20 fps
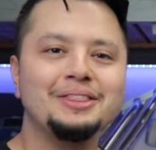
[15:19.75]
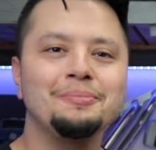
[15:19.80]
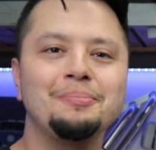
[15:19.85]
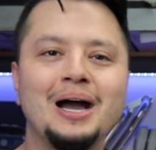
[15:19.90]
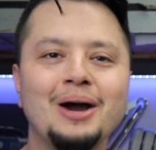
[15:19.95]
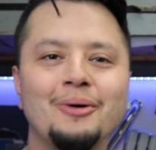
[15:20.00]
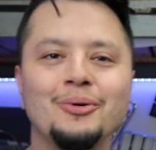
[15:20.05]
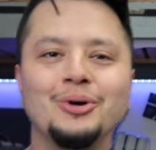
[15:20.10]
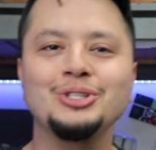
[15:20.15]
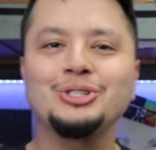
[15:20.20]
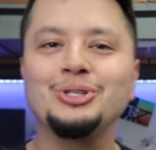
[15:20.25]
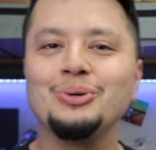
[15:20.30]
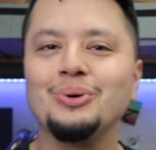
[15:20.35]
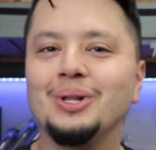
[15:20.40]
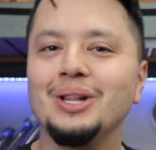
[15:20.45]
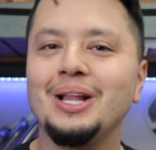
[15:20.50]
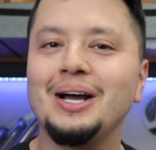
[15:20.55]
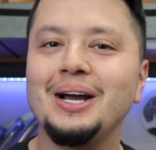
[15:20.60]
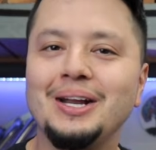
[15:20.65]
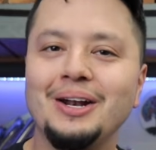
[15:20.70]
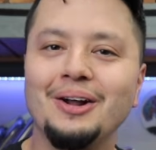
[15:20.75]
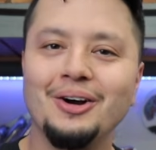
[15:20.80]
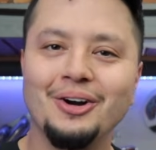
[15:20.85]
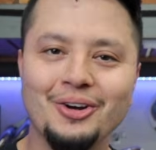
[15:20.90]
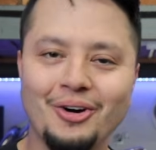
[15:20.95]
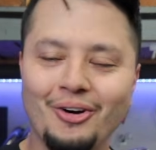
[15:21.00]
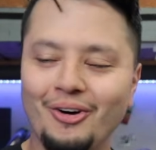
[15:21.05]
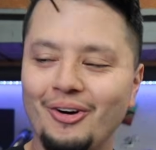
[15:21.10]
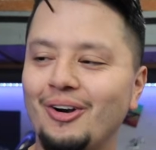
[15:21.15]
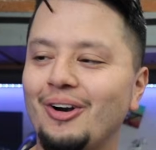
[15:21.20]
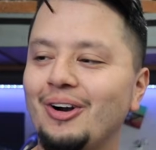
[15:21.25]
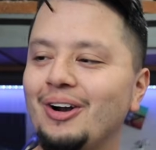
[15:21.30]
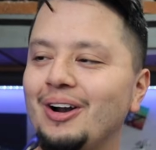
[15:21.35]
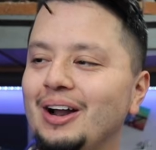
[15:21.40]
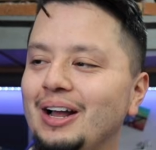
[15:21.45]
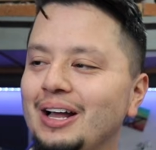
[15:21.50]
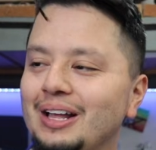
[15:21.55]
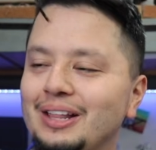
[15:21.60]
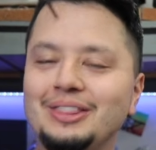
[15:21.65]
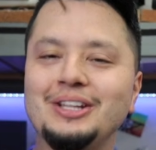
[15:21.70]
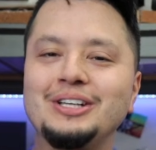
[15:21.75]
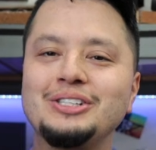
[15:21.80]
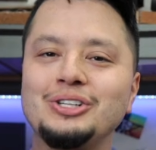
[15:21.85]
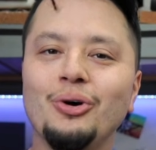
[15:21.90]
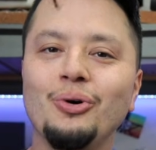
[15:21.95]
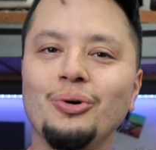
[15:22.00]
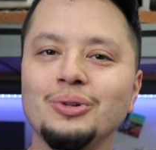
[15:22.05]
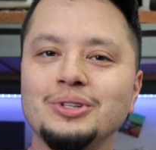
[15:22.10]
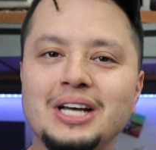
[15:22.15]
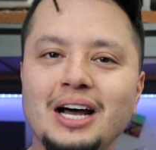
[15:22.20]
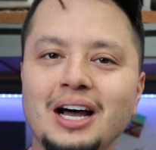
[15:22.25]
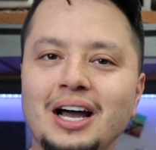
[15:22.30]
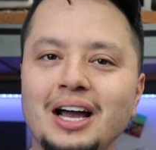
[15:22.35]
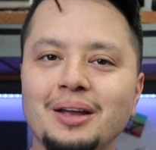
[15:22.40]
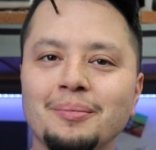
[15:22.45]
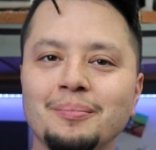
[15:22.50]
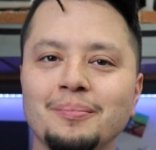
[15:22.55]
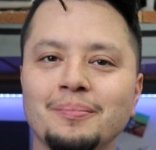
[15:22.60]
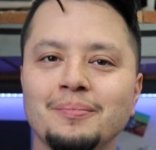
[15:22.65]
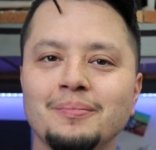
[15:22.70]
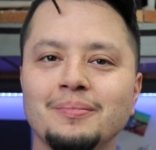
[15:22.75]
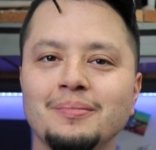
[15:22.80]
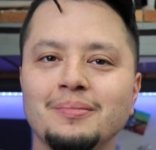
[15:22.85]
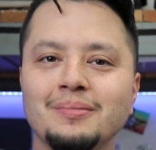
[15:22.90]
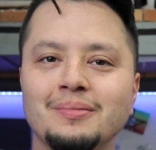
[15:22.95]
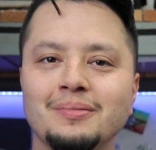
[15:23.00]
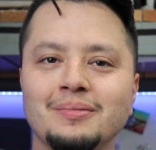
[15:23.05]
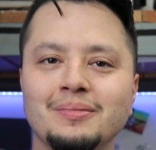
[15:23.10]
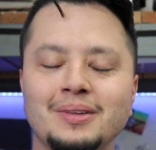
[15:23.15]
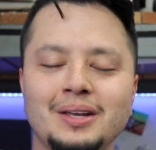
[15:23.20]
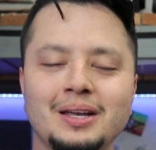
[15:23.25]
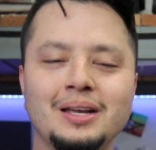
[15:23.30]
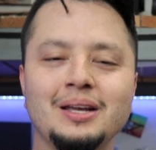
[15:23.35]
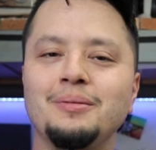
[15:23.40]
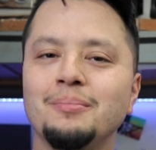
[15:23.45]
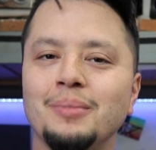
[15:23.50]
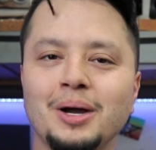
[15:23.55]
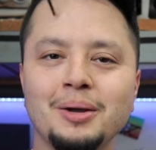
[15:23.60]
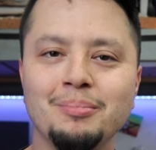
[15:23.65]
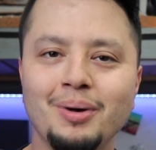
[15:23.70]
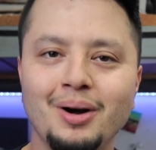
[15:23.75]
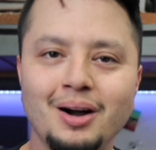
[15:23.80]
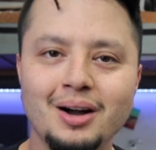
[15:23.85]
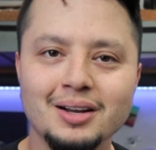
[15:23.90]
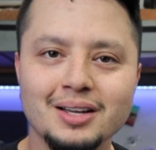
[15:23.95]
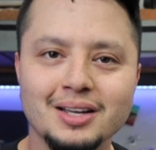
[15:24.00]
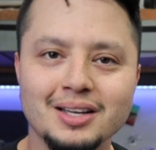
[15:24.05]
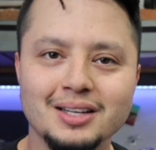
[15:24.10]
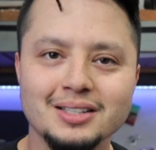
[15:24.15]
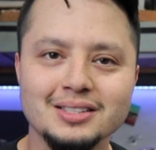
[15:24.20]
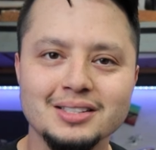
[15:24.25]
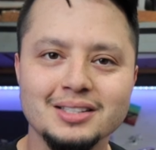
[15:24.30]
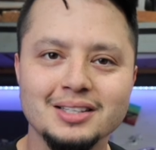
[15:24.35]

the power to align a car this whole time in my pocket?